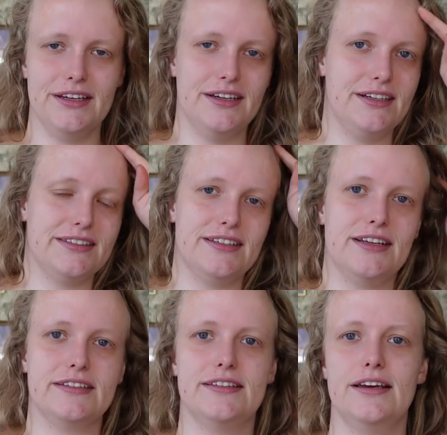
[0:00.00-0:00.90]
it is the
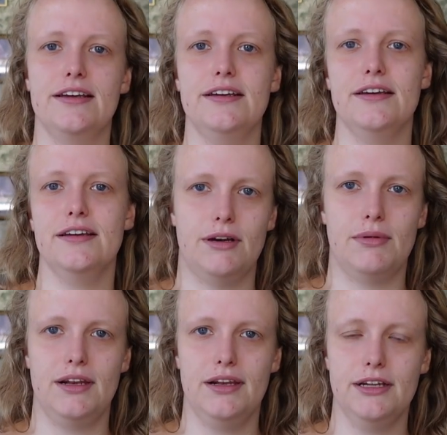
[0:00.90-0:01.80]
next day. I'm
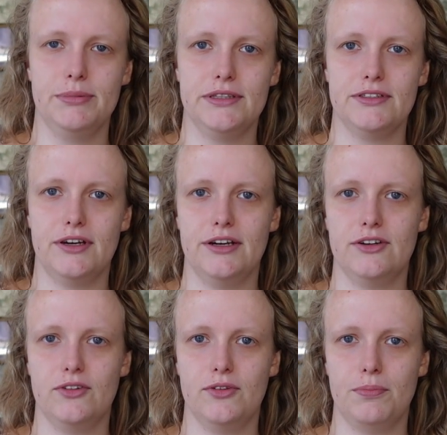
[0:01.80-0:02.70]
a little bit
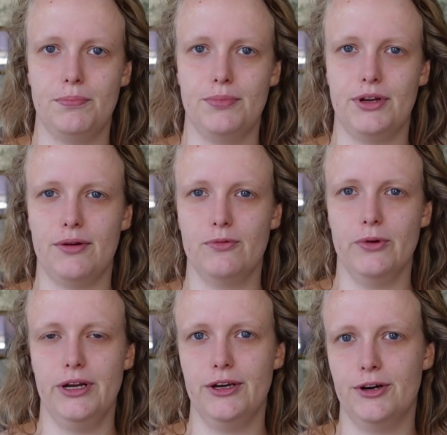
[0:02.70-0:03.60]
tired, but I'm
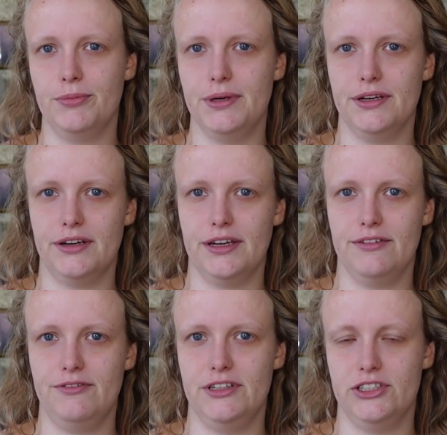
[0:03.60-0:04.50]
really hoping I
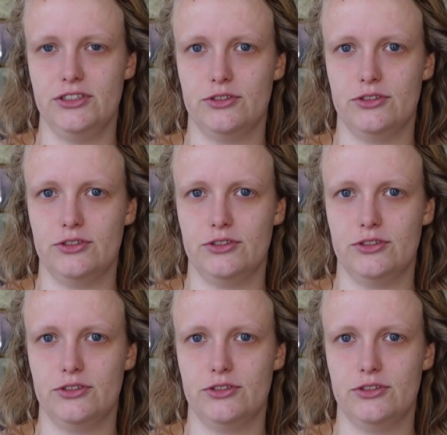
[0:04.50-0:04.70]
can finish